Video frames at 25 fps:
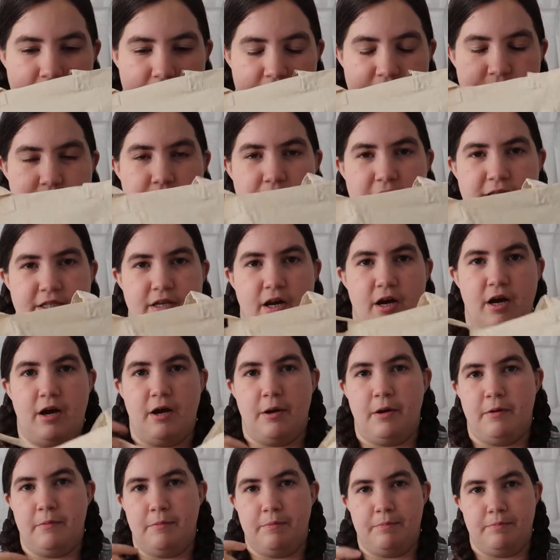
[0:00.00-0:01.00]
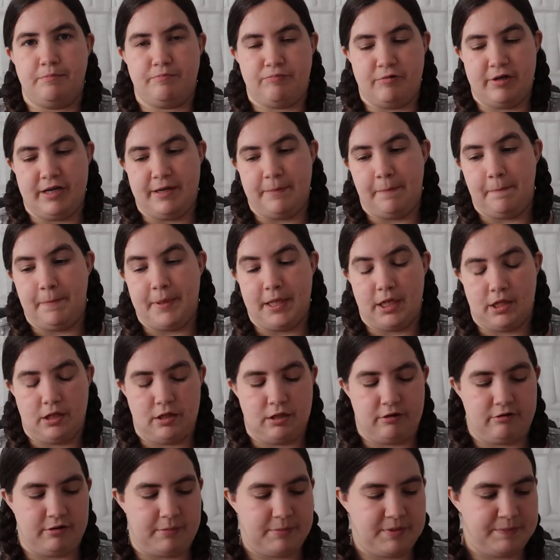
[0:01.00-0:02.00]
as well as our brilliant
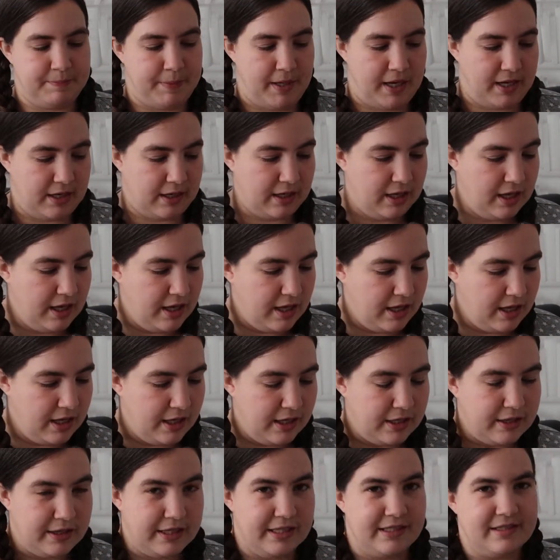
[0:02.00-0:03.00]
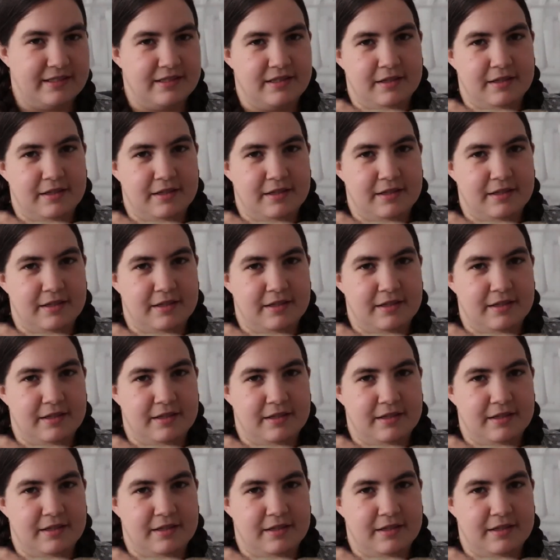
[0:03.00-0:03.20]
Bananagrams bag. This